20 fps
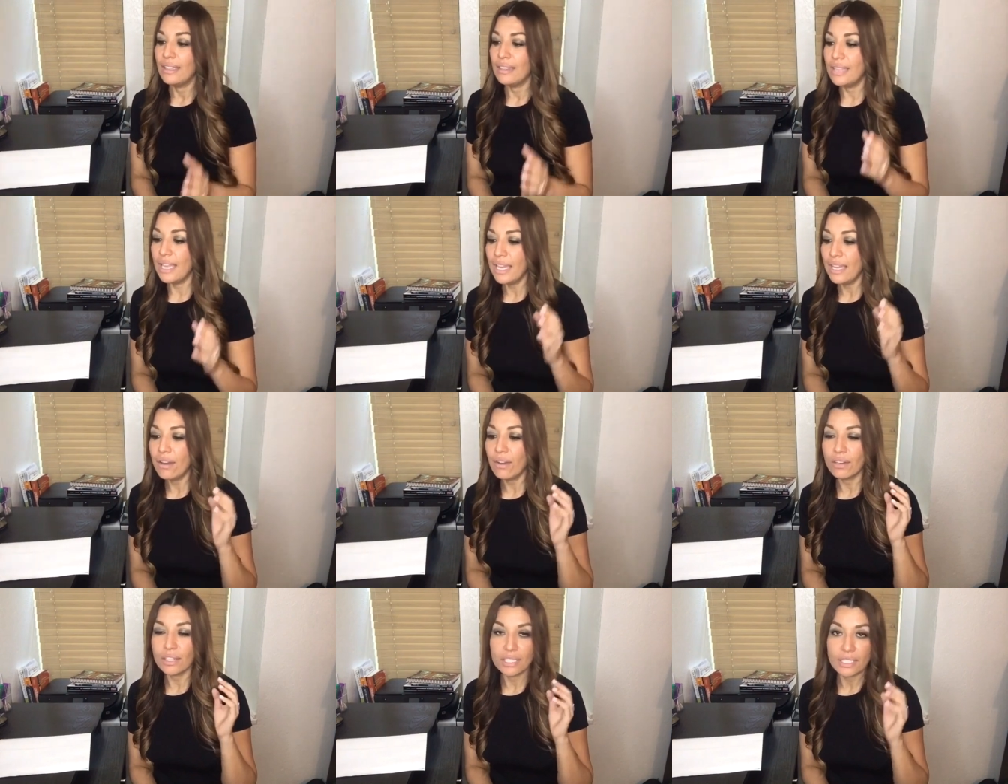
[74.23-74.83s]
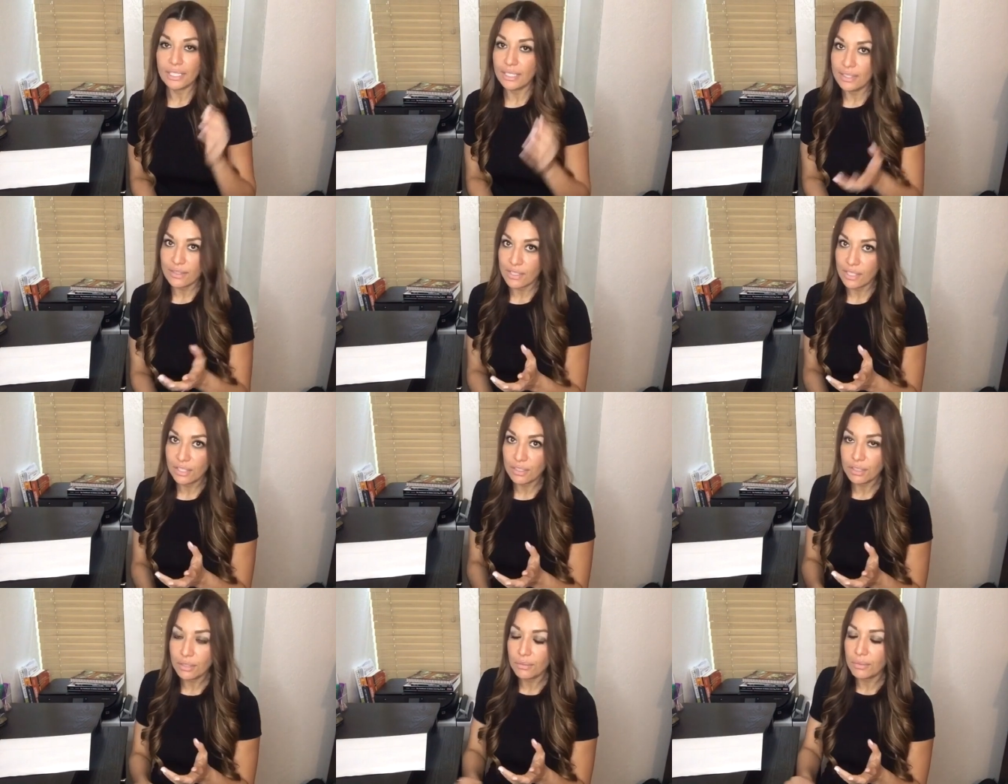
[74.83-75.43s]
They are
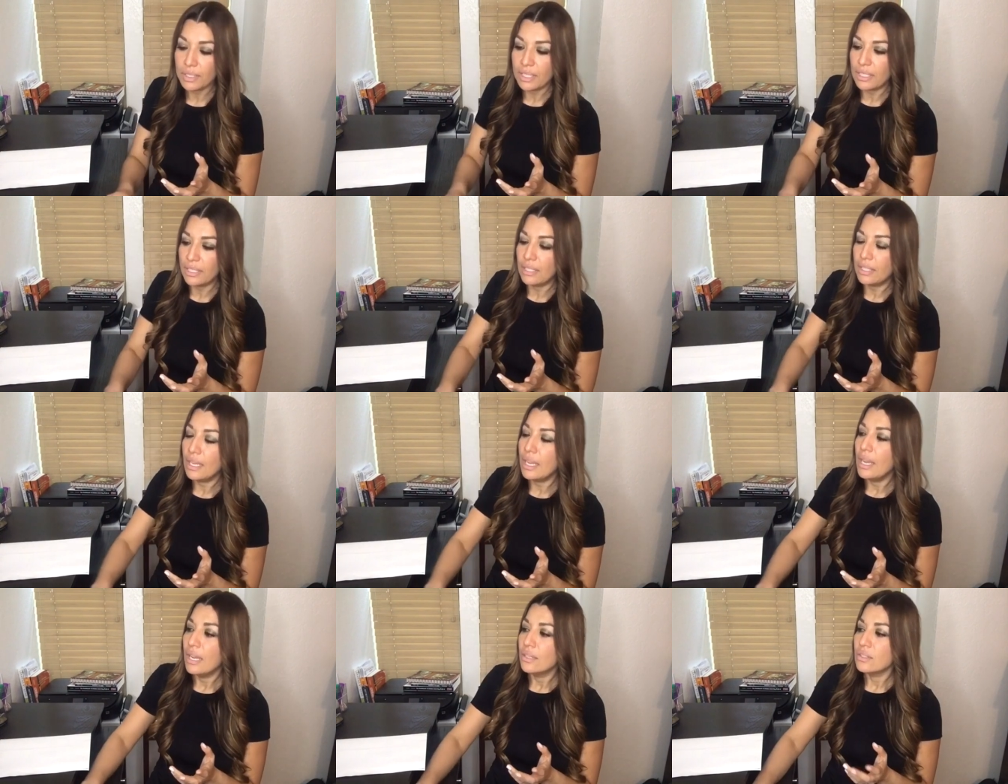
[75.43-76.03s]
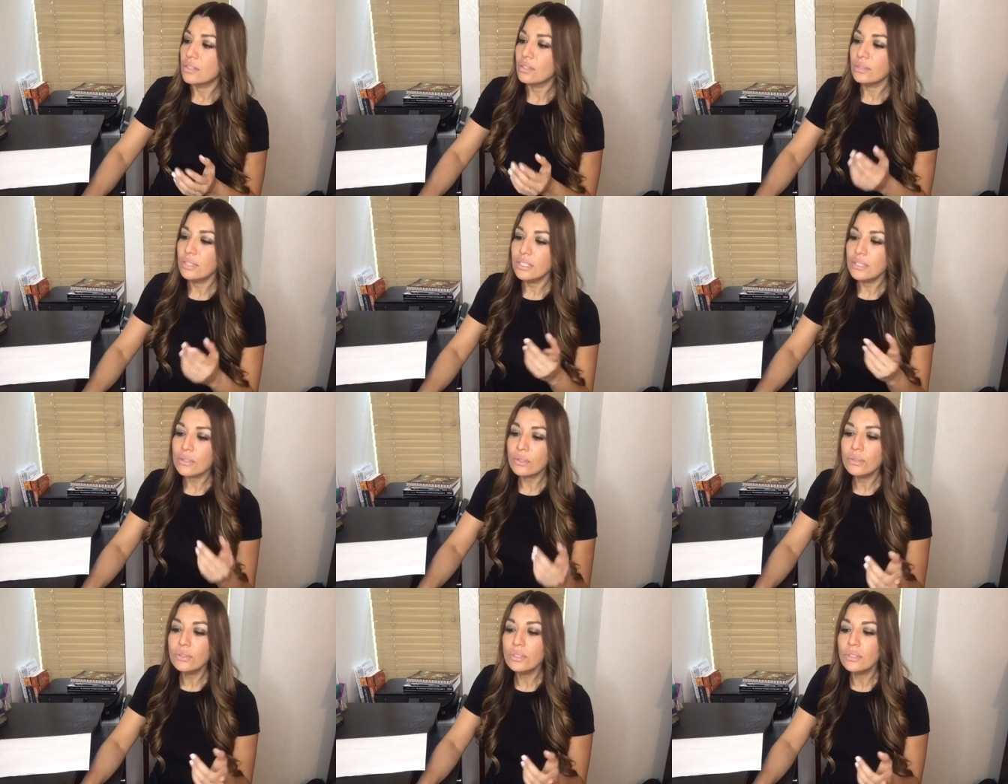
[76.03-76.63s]
easier to read. So
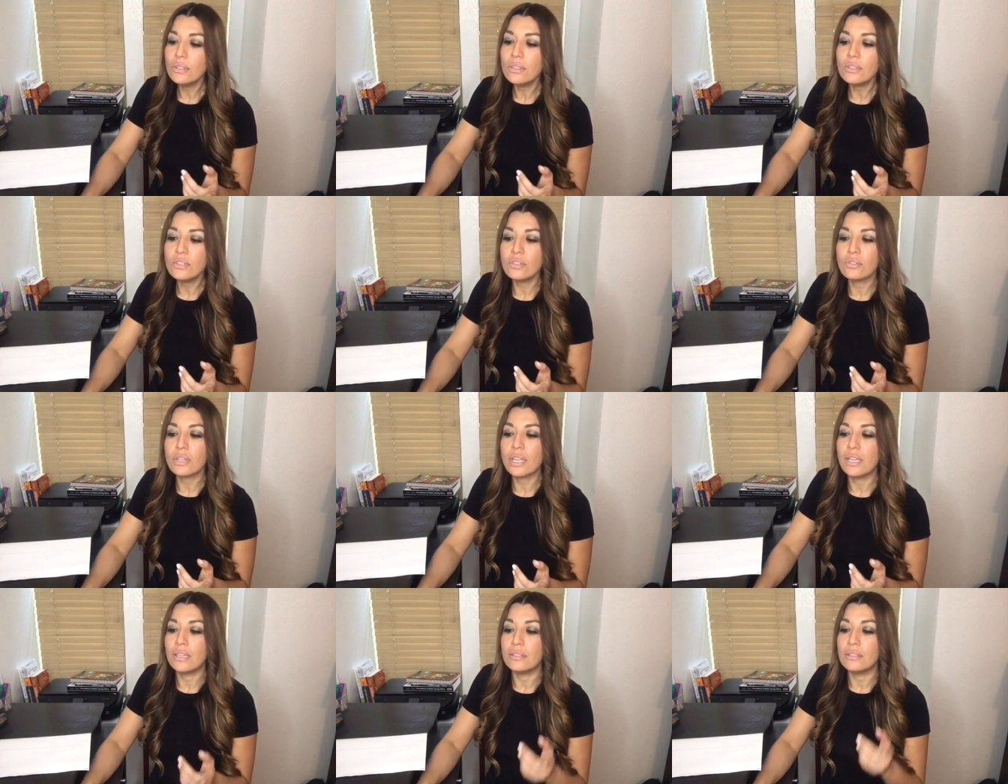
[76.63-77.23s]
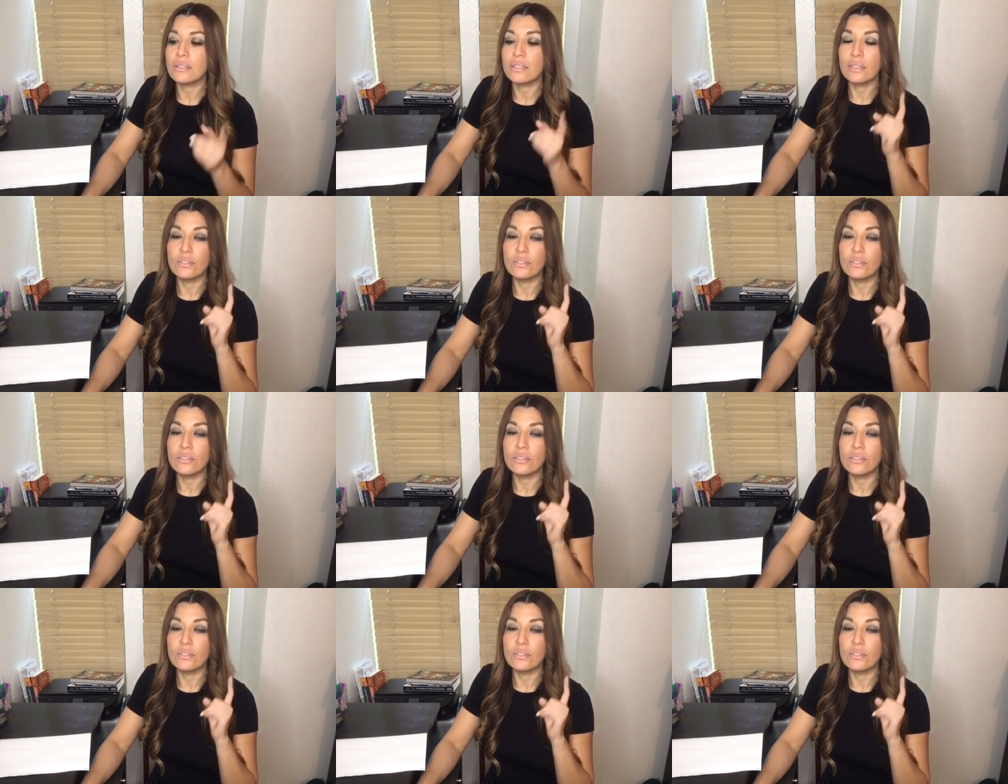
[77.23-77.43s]
let's go through the strands.